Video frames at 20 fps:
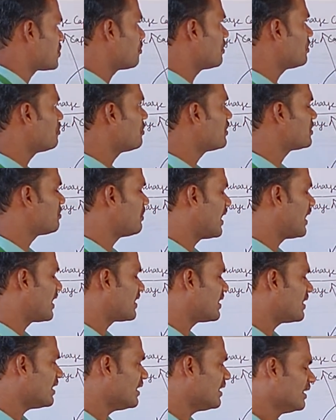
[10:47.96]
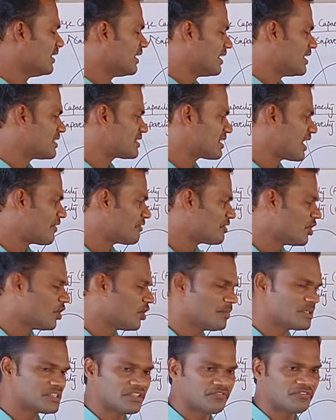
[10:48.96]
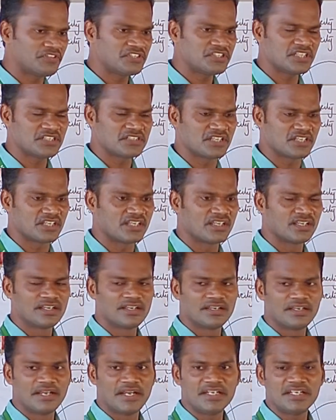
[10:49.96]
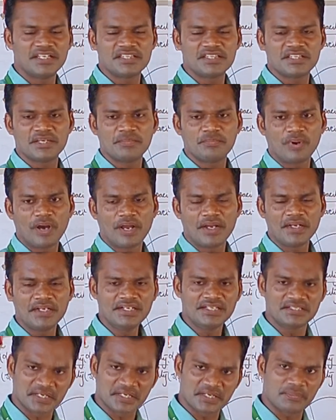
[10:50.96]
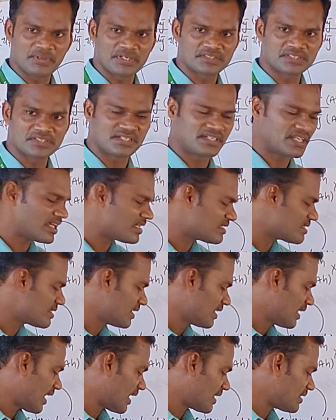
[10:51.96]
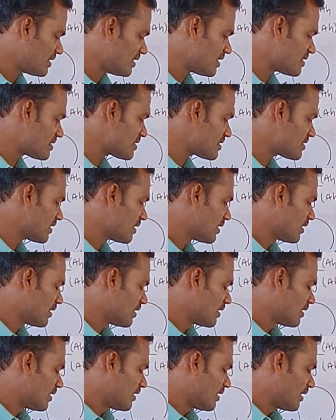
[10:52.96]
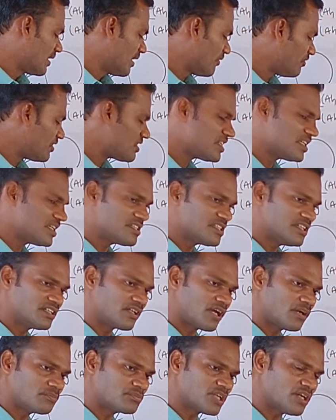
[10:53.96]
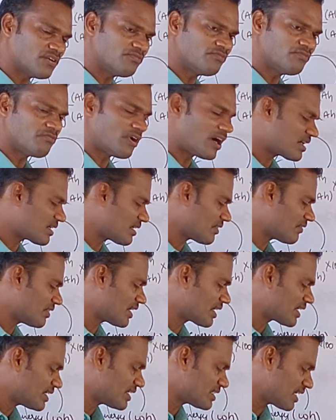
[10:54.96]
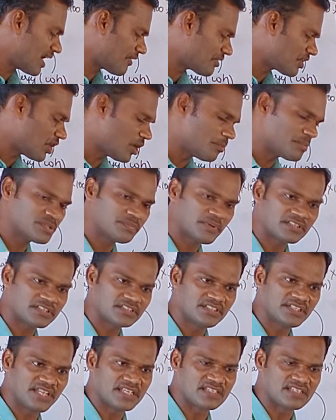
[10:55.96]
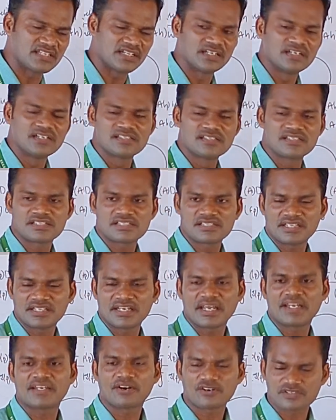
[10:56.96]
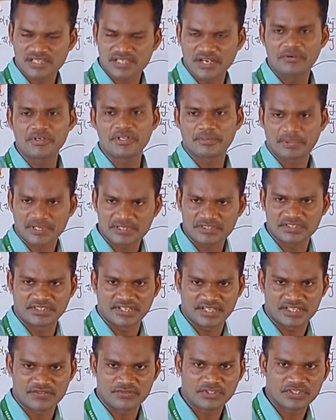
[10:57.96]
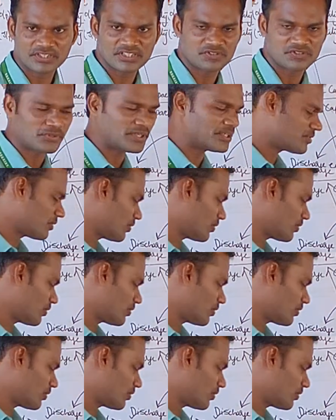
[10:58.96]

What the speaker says: 12 volts battery is having how much efficiency? 83.3 percentage, and this efficiency in terms of watt hour is having how much percentage? 69 or 70 percentage. Okay, that's why I